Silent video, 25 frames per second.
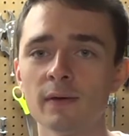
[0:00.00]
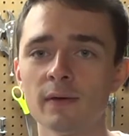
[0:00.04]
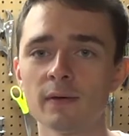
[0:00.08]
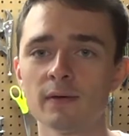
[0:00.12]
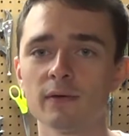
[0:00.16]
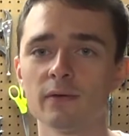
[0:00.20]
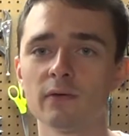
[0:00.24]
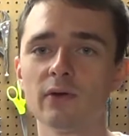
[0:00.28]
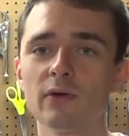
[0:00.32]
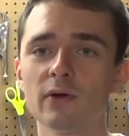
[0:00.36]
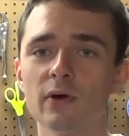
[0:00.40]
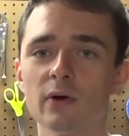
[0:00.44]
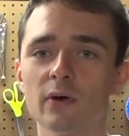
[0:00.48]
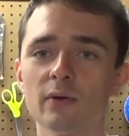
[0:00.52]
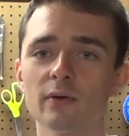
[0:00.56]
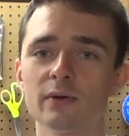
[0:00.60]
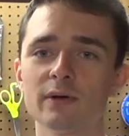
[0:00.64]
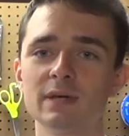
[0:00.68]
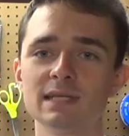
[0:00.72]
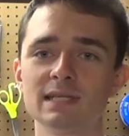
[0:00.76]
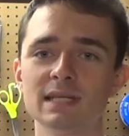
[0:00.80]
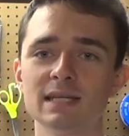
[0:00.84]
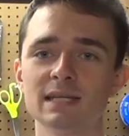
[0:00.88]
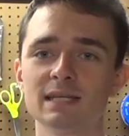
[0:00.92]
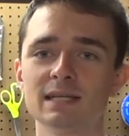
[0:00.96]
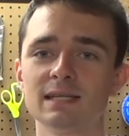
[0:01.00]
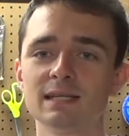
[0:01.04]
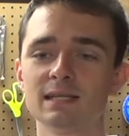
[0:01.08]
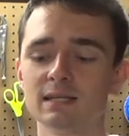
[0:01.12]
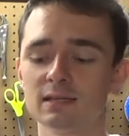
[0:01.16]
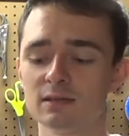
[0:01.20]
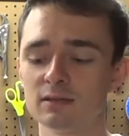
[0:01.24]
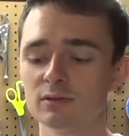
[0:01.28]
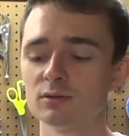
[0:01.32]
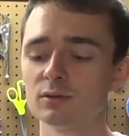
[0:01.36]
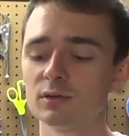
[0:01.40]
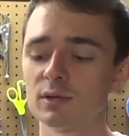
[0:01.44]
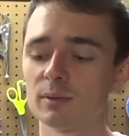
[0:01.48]
So he said to
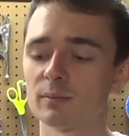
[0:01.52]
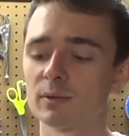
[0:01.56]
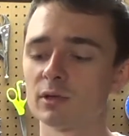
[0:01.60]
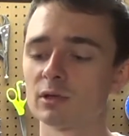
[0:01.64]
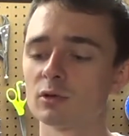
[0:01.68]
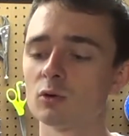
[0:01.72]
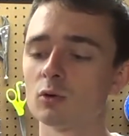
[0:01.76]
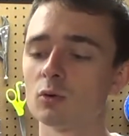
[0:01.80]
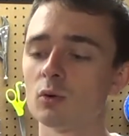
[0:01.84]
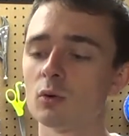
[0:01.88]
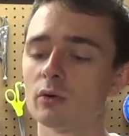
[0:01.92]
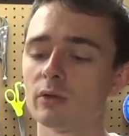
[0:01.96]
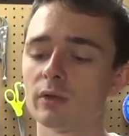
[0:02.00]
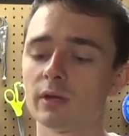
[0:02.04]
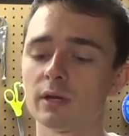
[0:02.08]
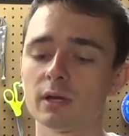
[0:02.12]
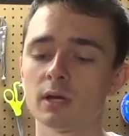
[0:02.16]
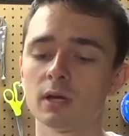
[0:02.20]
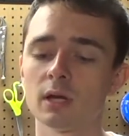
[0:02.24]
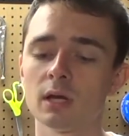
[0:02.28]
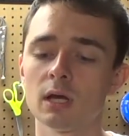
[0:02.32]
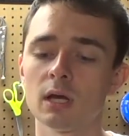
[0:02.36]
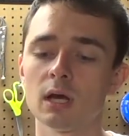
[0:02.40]
do something cool with it.